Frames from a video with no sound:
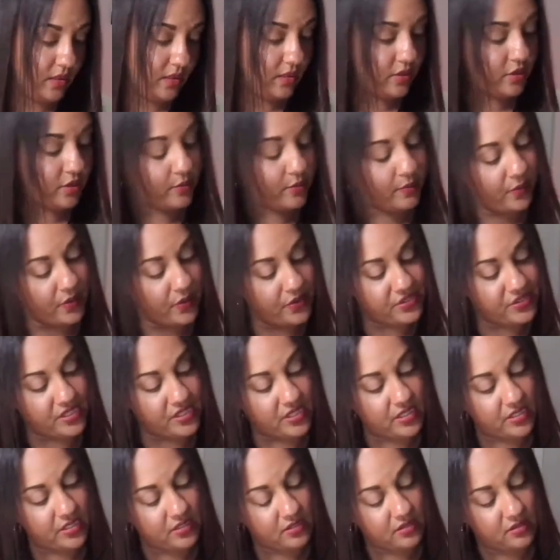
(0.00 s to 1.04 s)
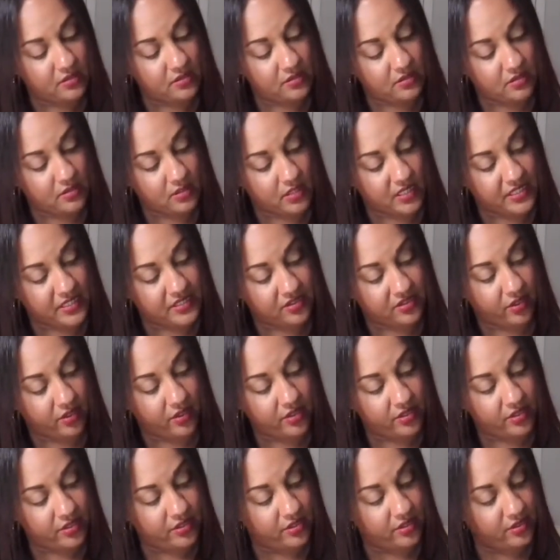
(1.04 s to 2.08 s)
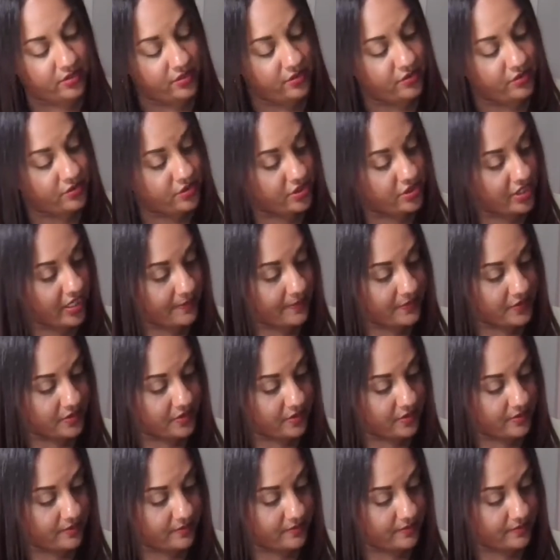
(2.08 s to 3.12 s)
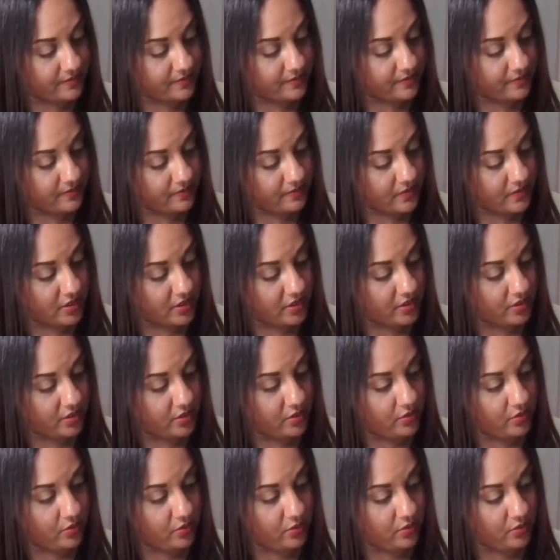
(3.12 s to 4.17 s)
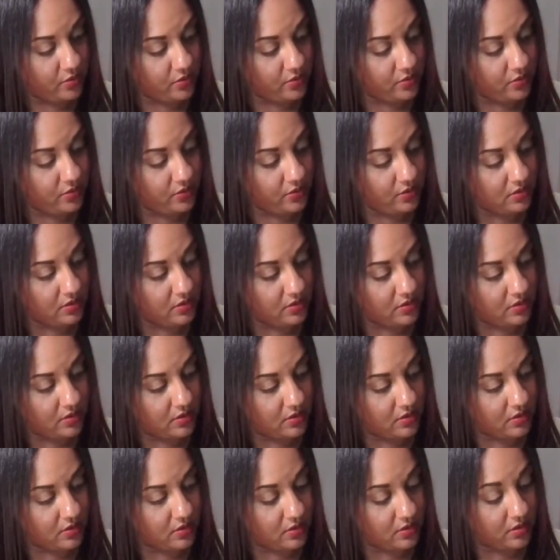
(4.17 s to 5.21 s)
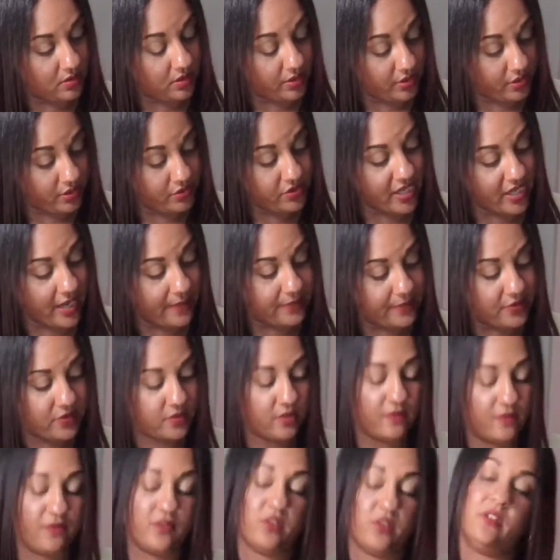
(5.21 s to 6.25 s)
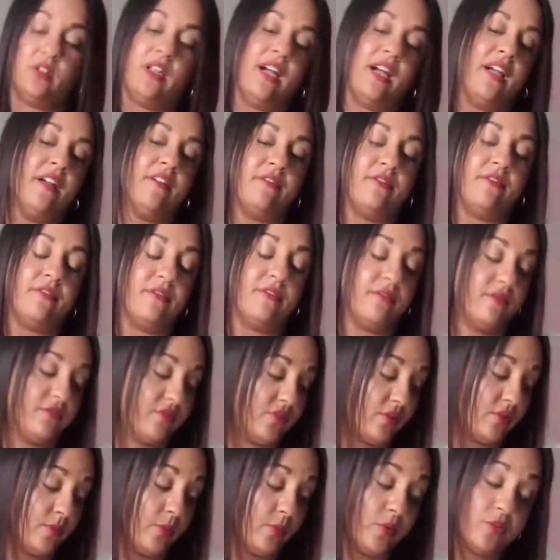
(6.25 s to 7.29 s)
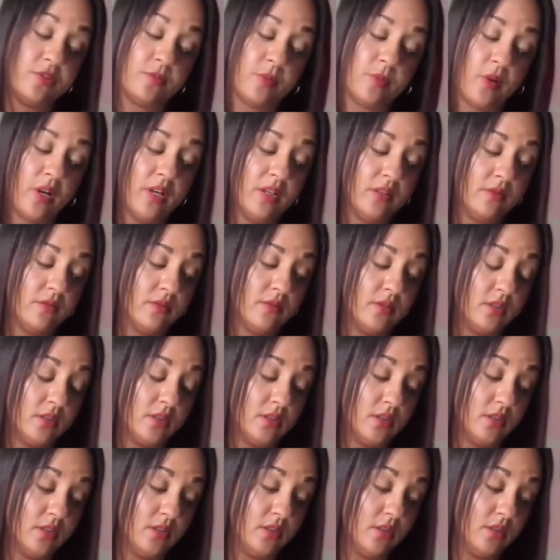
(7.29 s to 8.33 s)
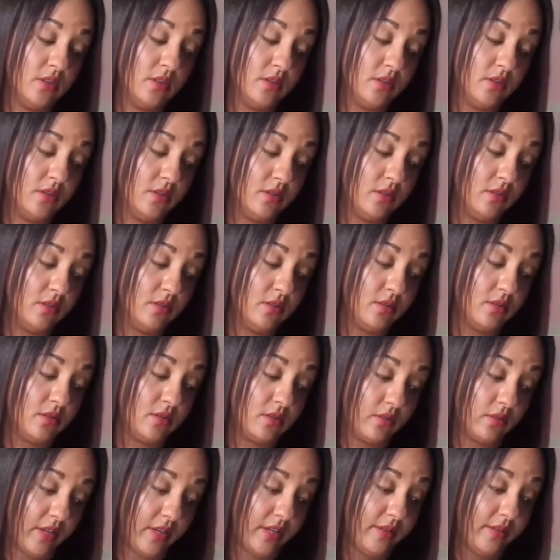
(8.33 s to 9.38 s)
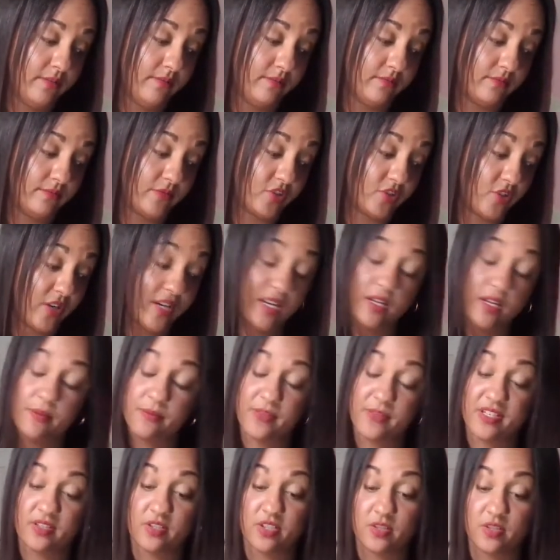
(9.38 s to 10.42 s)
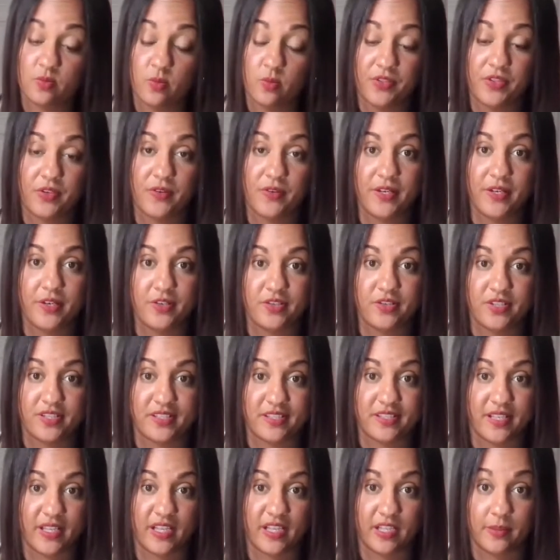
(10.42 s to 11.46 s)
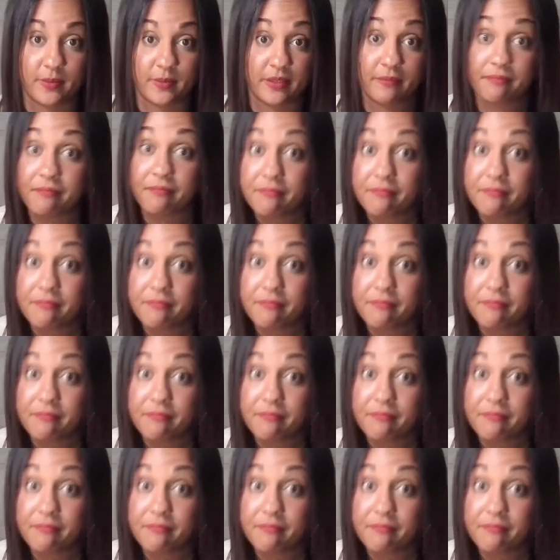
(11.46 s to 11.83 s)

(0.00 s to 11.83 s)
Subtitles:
Your person has started a new chapter. A new chapter of their life, for the most part. Okay? Straight up, that's just what their energy is telling me.